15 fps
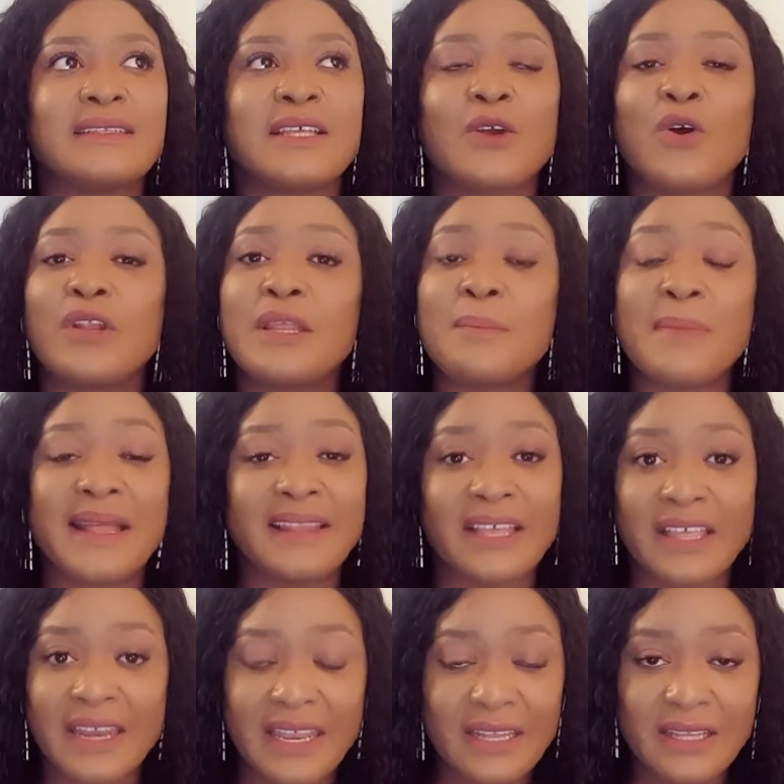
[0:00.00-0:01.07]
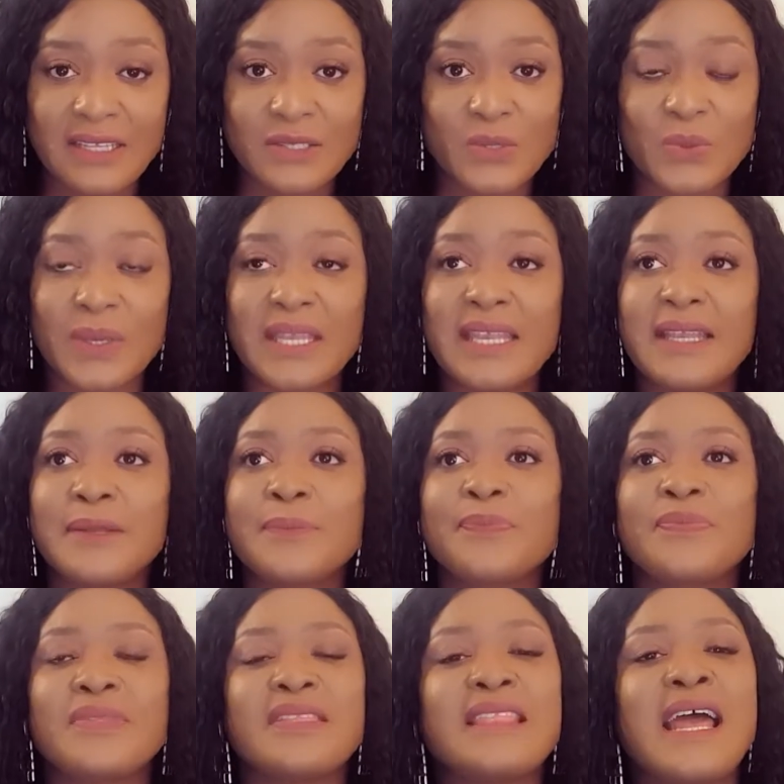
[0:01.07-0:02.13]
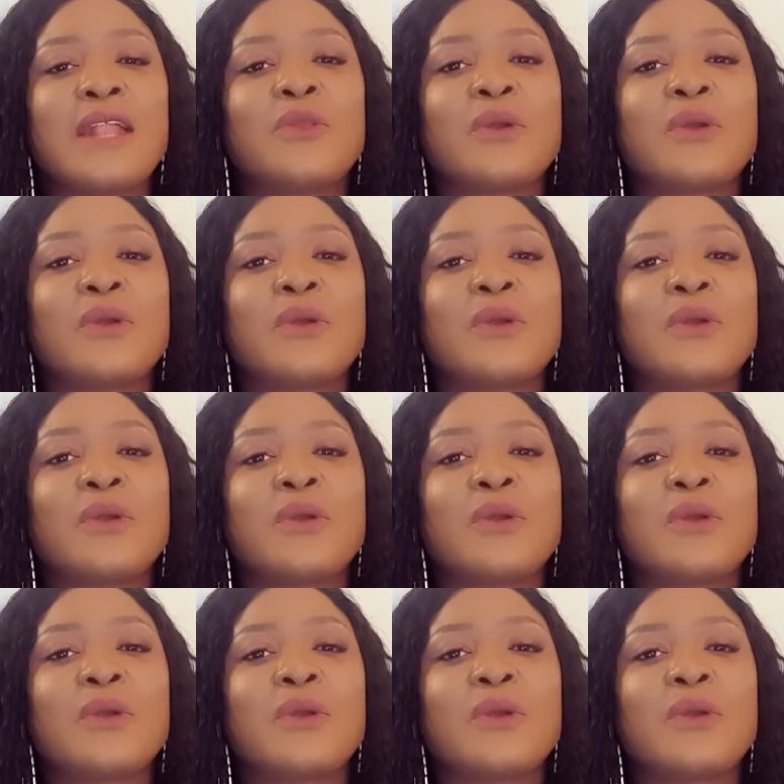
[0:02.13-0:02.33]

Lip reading: call it mannagrin in Sweden, that